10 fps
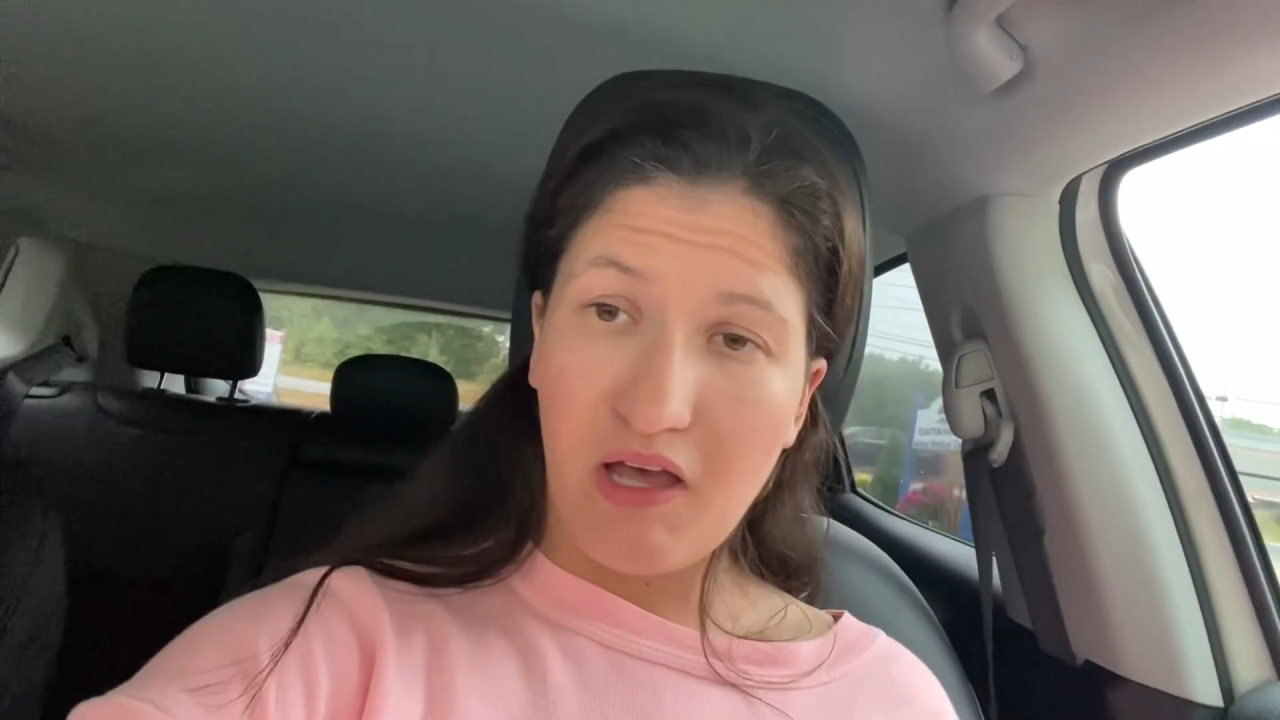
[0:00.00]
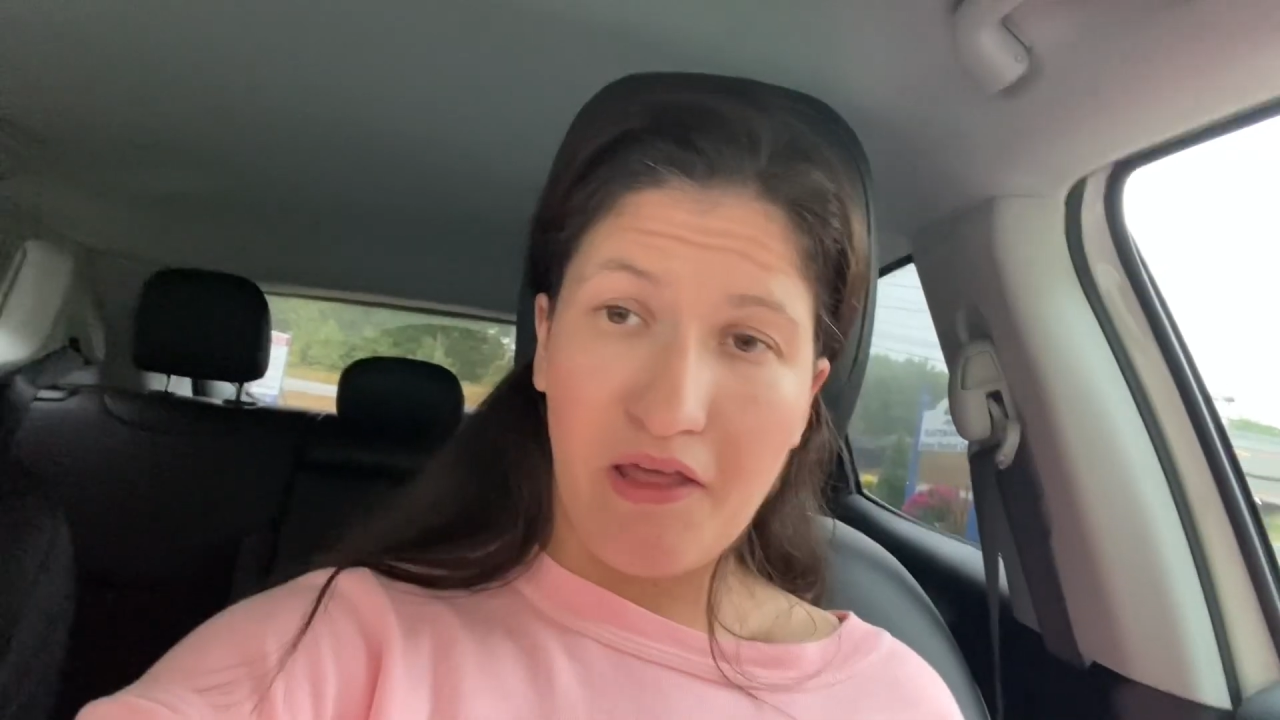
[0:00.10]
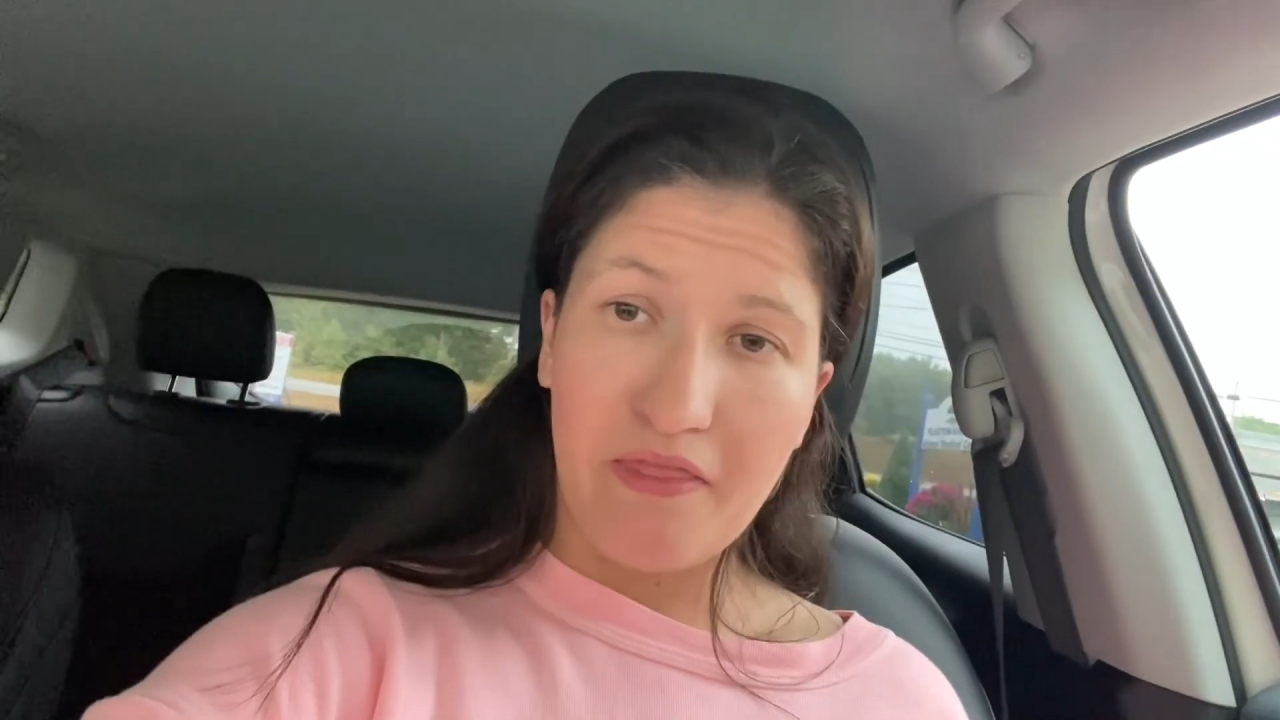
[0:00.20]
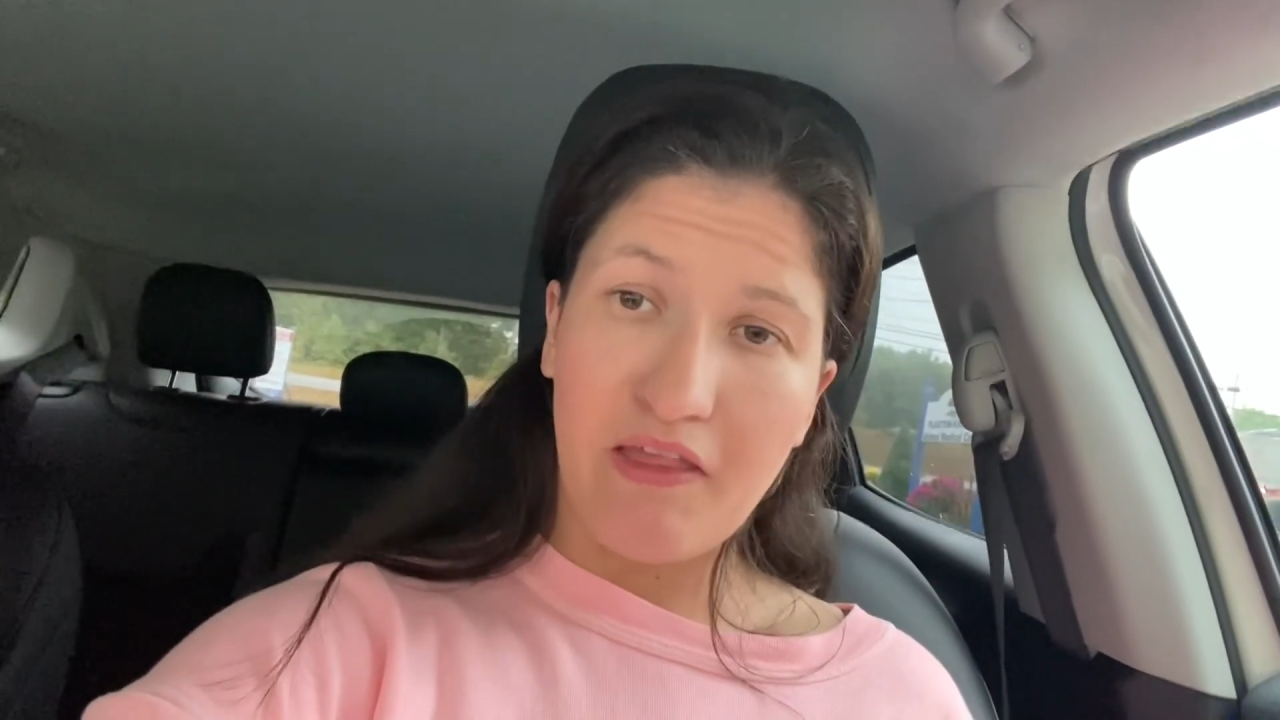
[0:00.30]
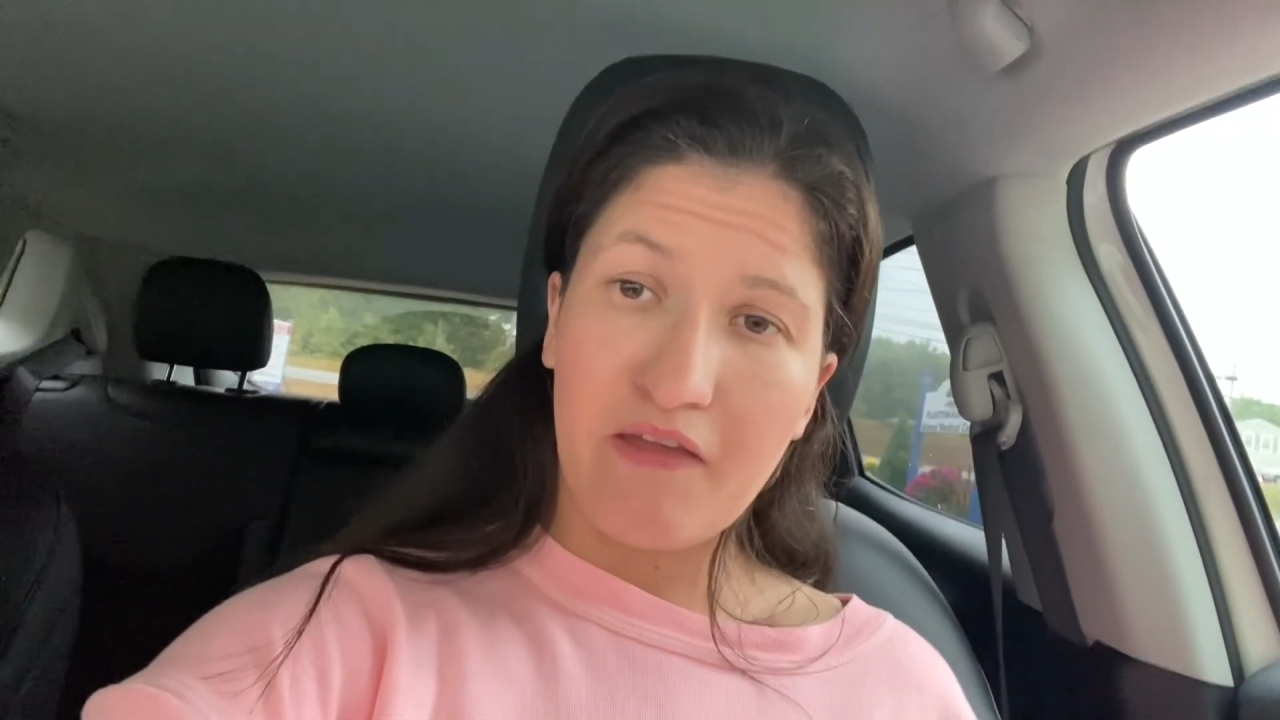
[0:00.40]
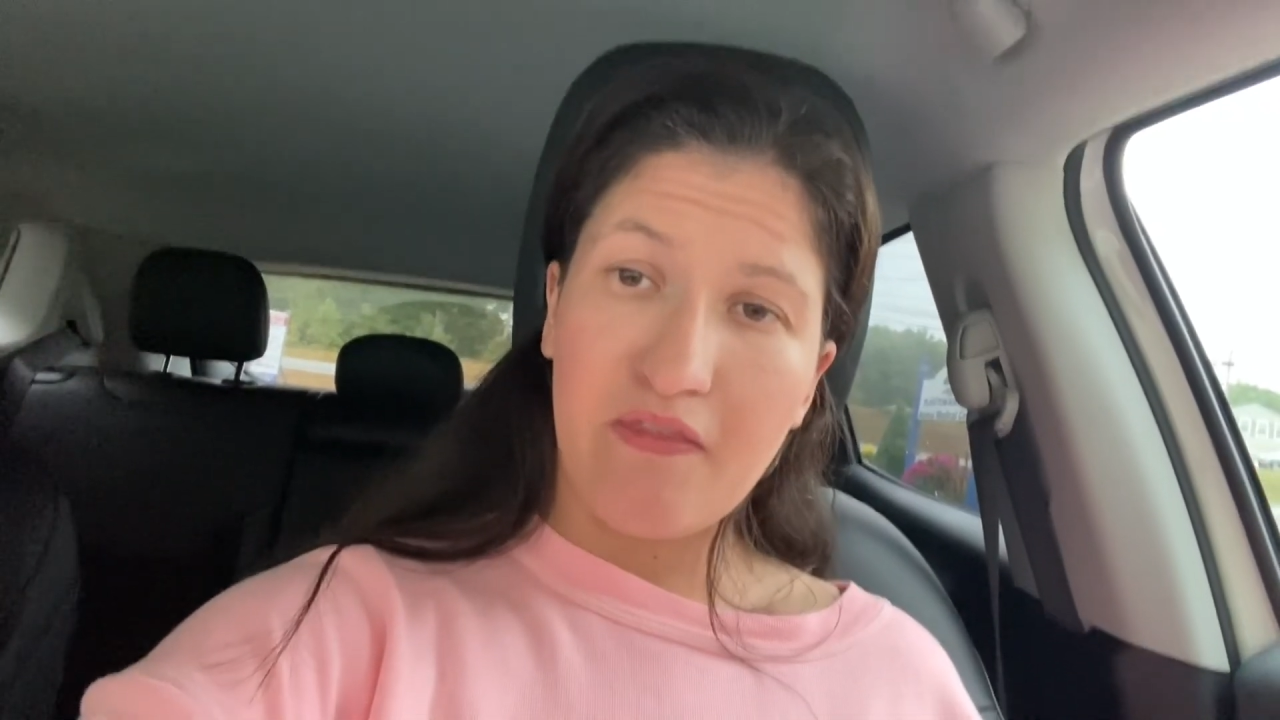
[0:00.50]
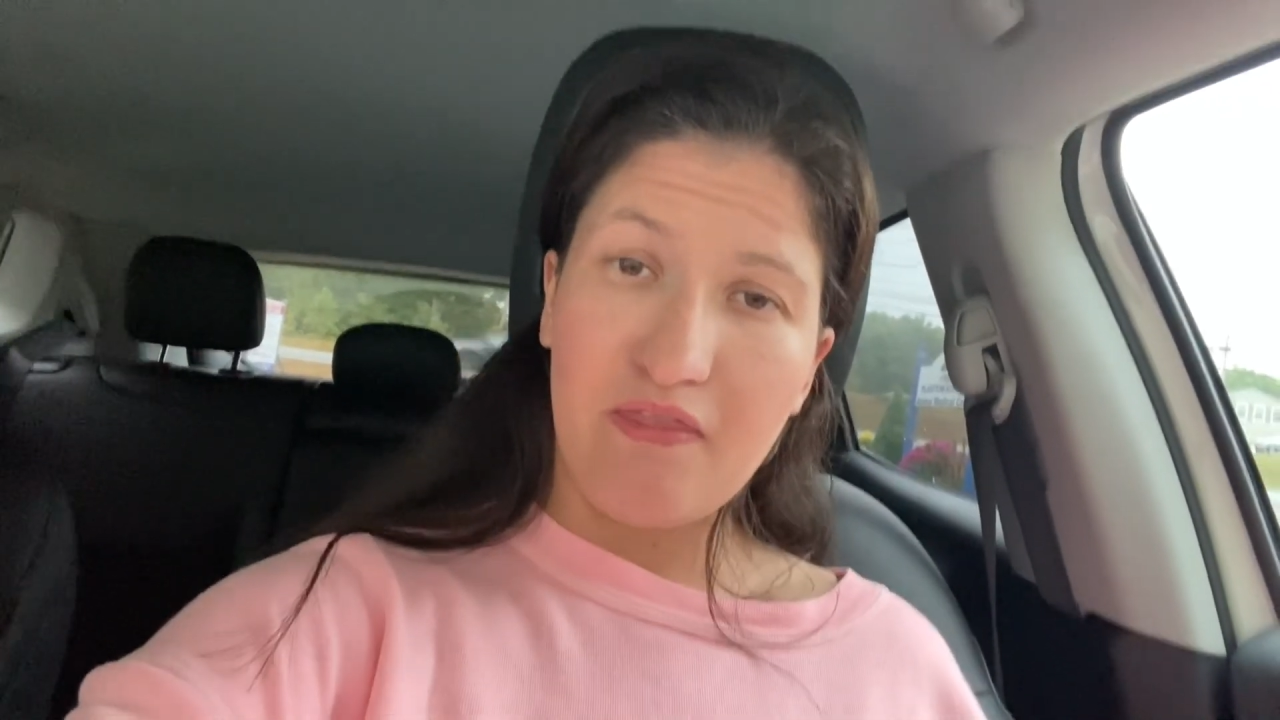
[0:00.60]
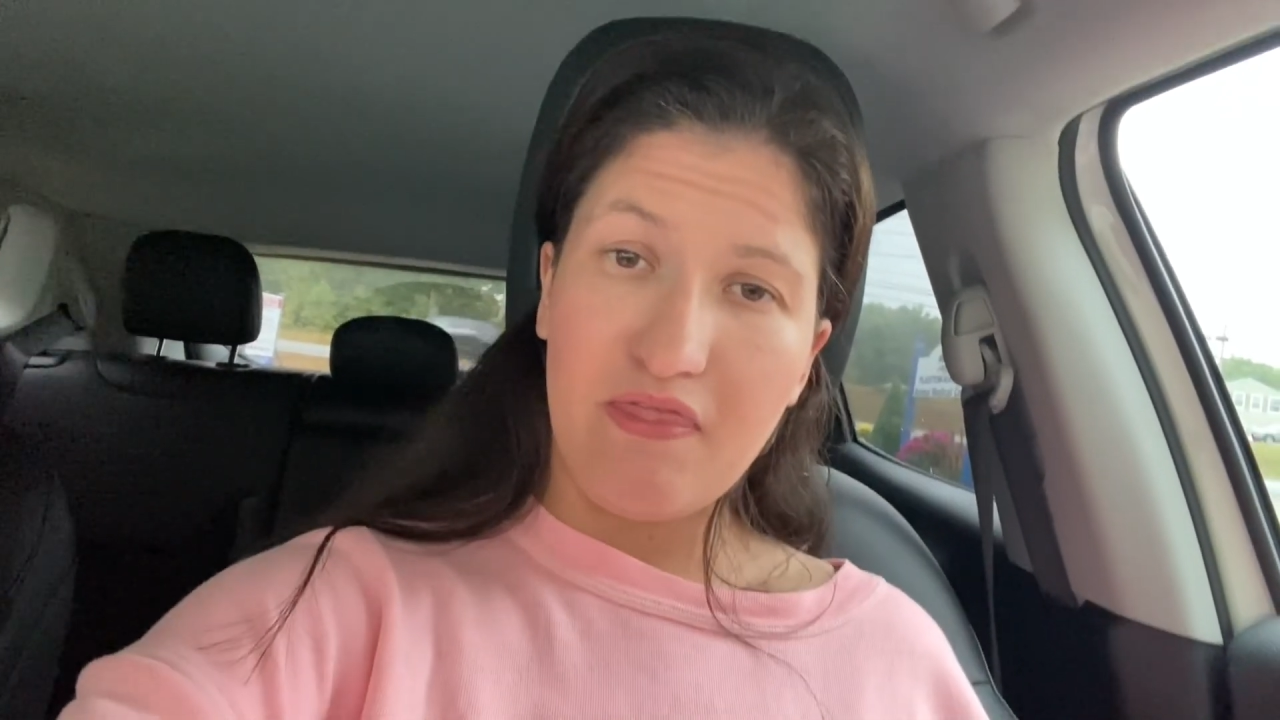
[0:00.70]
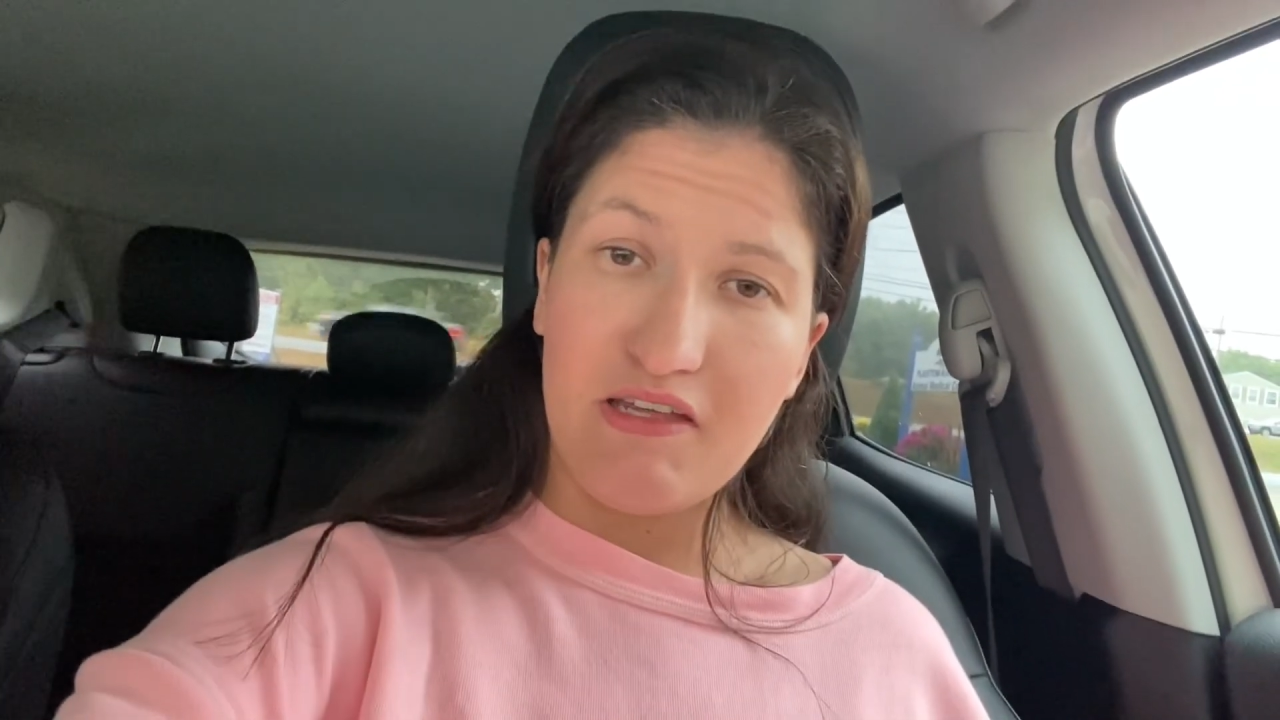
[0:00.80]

I think